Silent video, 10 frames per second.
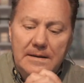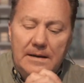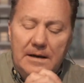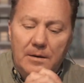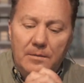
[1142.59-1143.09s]

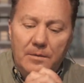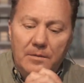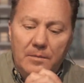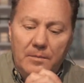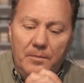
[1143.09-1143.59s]
Uh,
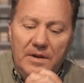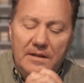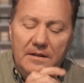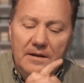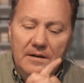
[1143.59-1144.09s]

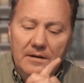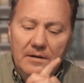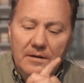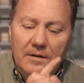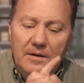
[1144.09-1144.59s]
but there,
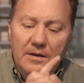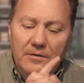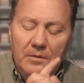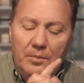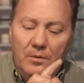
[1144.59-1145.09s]

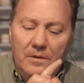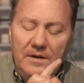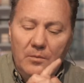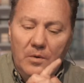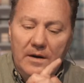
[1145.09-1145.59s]
there's a
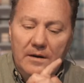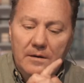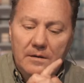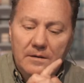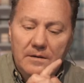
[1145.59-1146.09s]
point
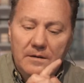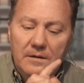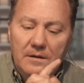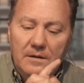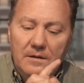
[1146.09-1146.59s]
where
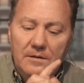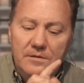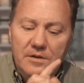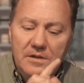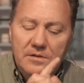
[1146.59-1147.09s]

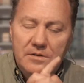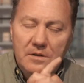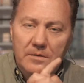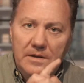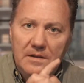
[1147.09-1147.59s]
just
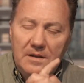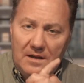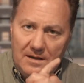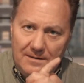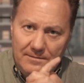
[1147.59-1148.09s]
showing
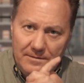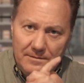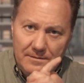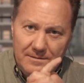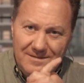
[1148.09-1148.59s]
love,
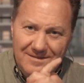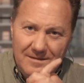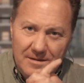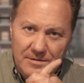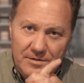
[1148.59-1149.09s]

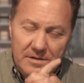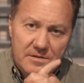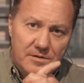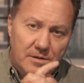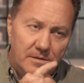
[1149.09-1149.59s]
just
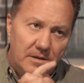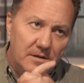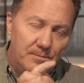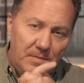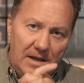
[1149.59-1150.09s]
showing
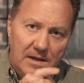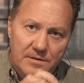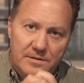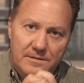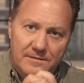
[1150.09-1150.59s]

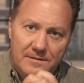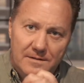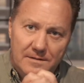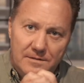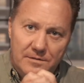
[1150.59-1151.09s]
compassion,
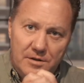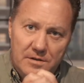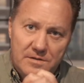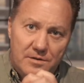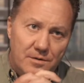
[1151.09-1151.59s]

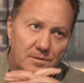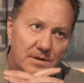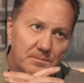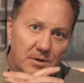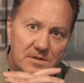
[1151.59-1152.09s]
just
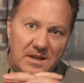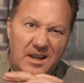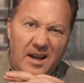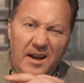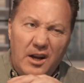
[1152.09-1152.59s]
showing mercy
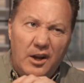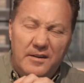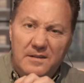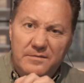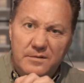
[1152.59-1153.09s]
kind of
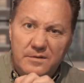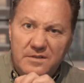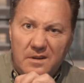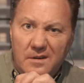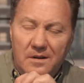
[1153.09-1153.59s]

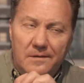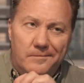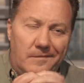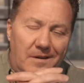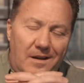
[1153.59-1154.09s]
covers,
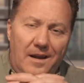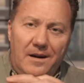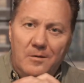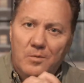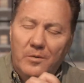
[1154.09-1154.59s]
I don't
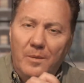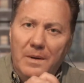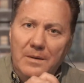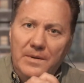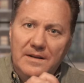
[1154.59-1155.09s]
know, where we
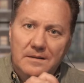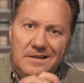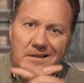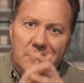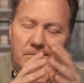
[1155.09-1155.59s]
may be a
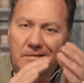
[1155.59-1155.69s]
little